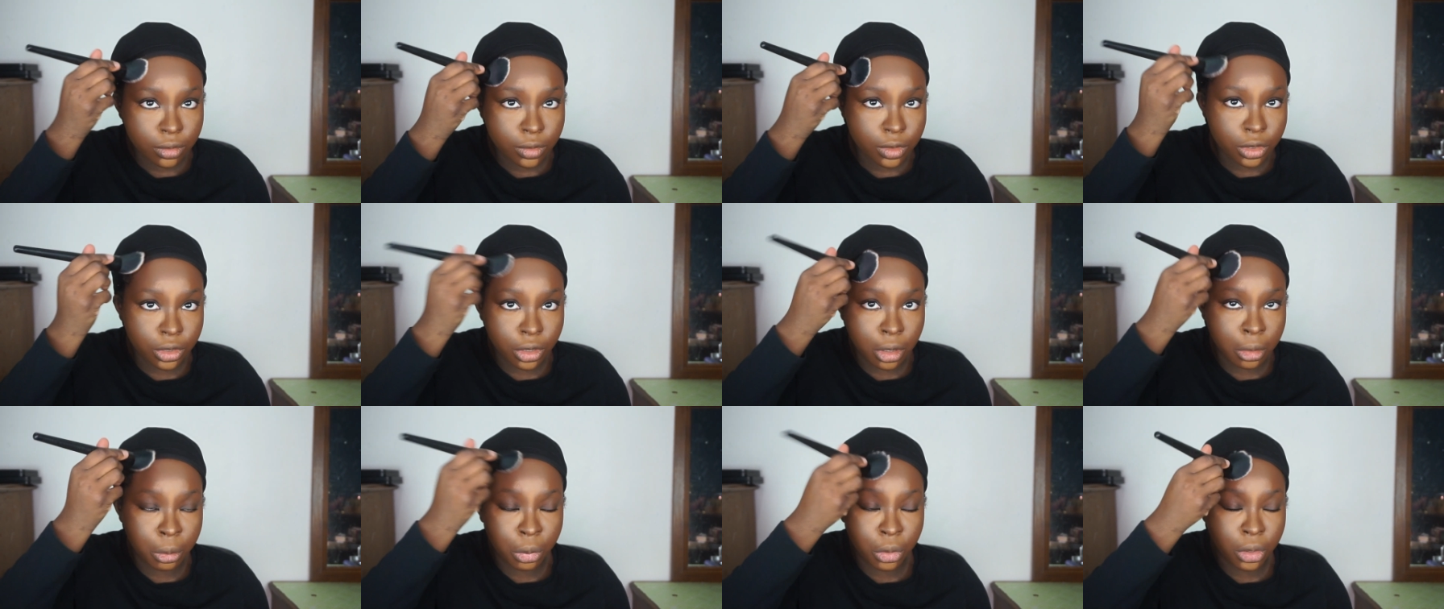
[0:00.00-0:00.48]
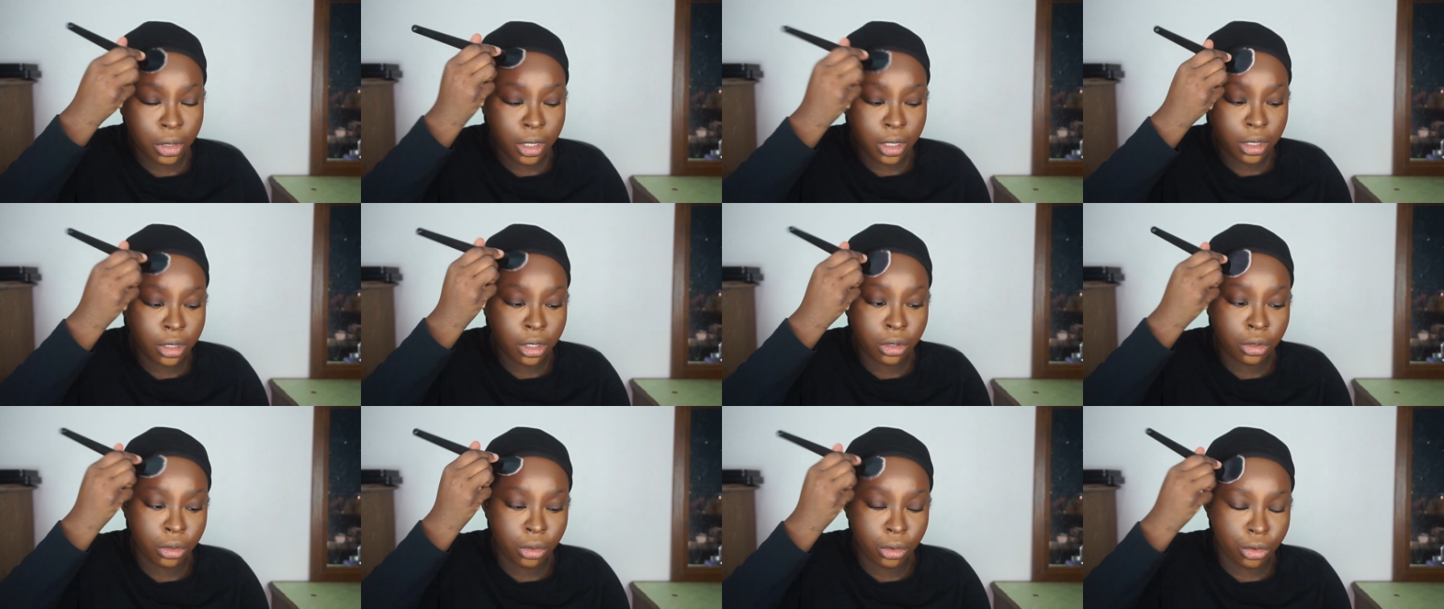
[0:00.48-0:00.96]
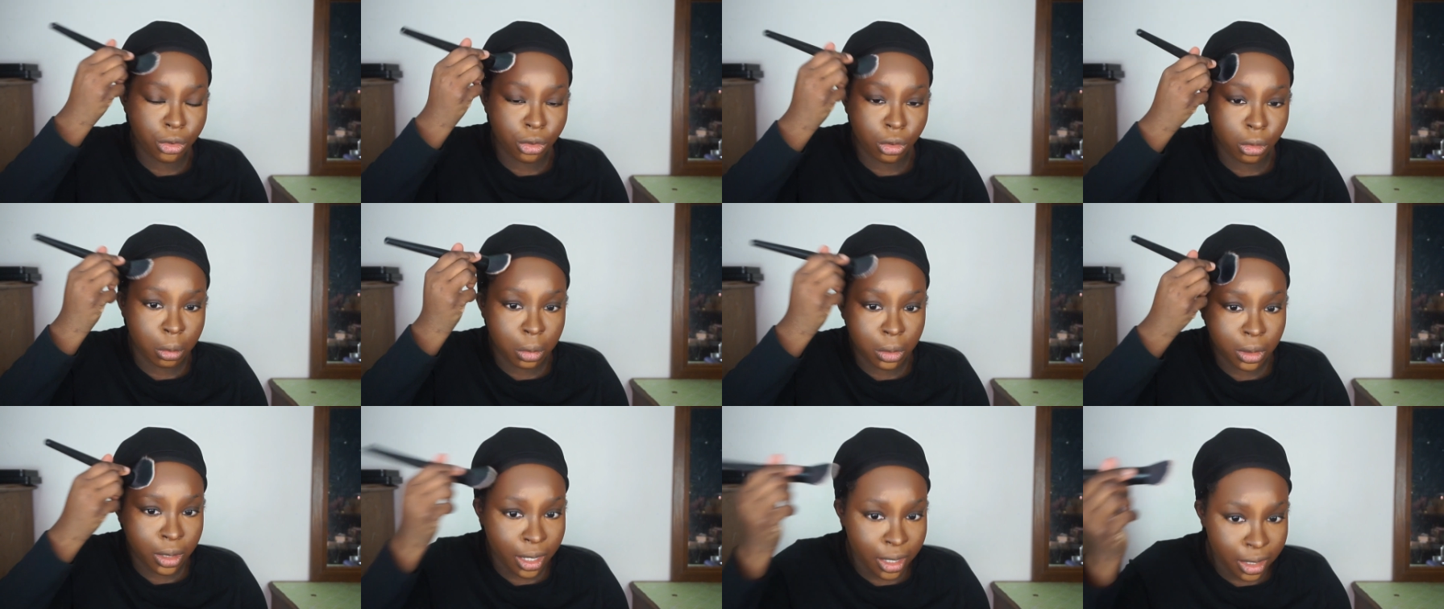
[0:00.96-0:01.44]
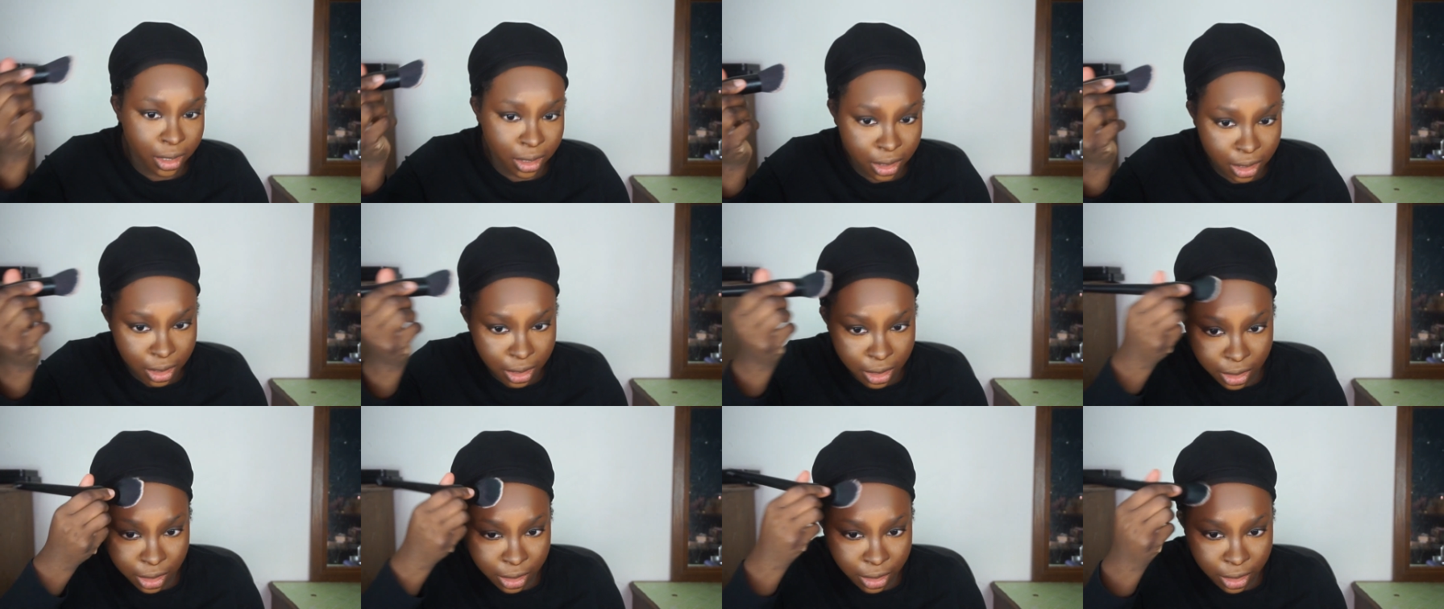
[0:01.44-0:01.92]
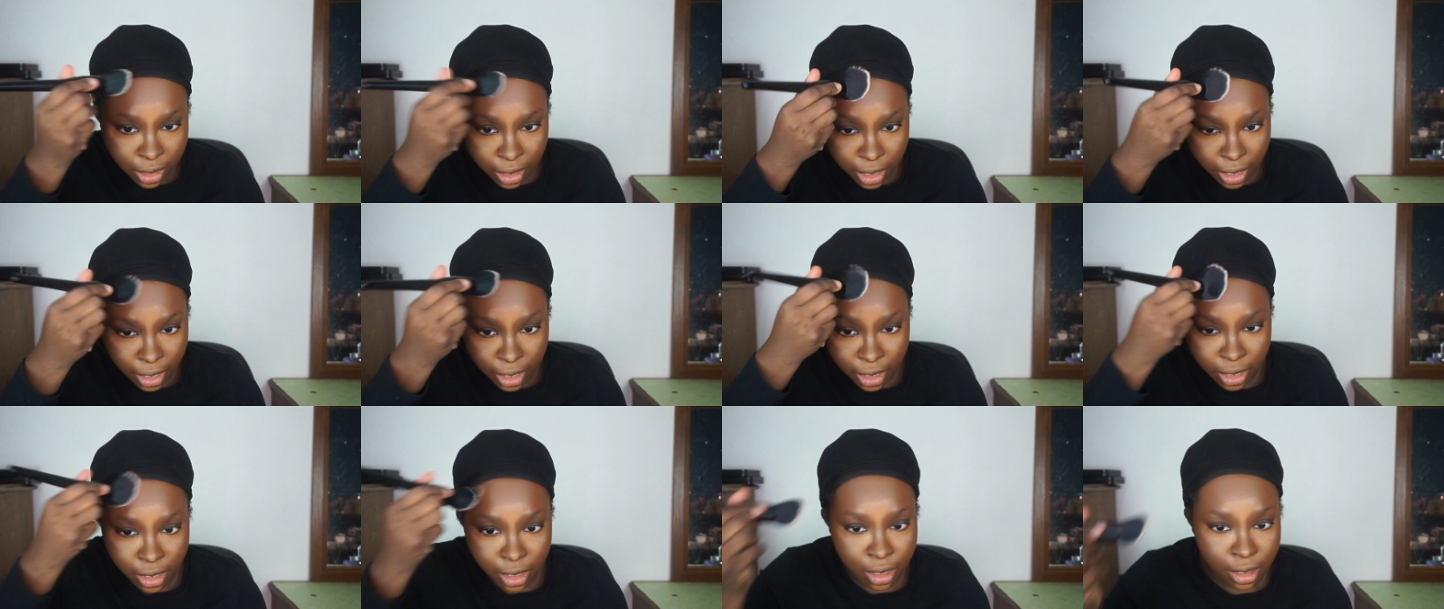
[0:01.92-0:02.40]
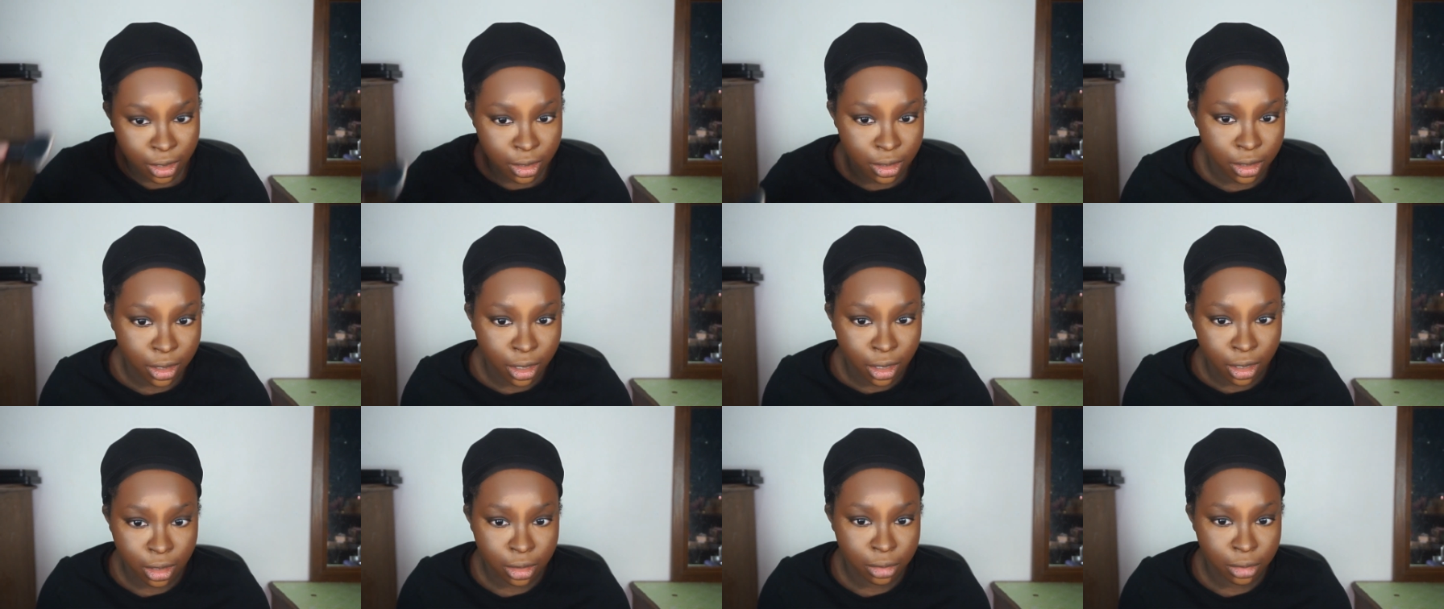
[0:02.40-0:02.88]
So I'm putting the neutral blend here, and